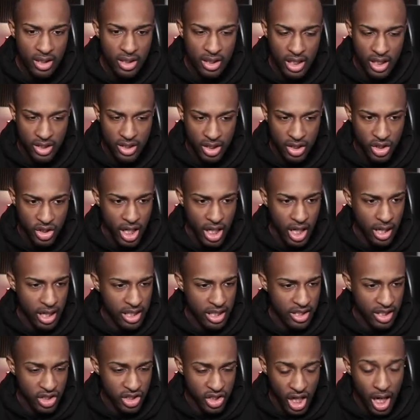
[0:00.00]
It's a ja
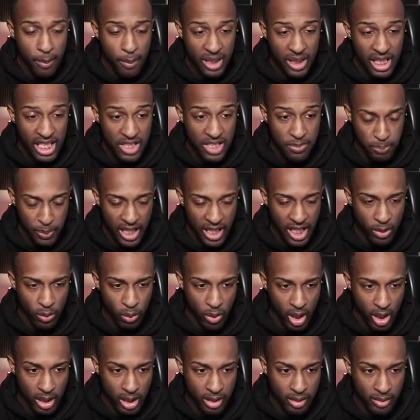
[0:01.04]
it's a Japanese speed
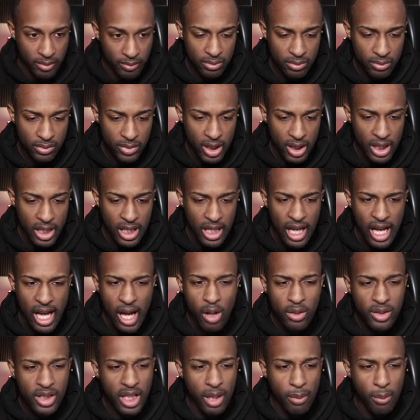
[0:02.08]
run. How
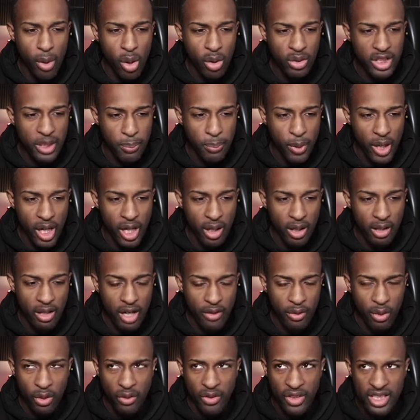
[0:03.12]
is it a multiplayer
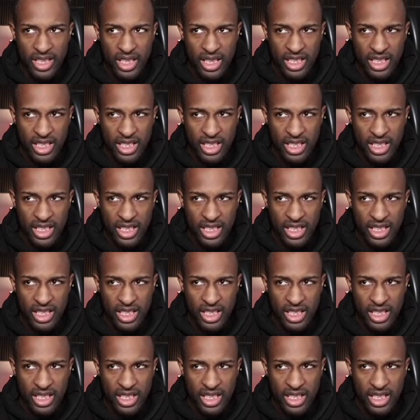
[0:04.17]
level if it's a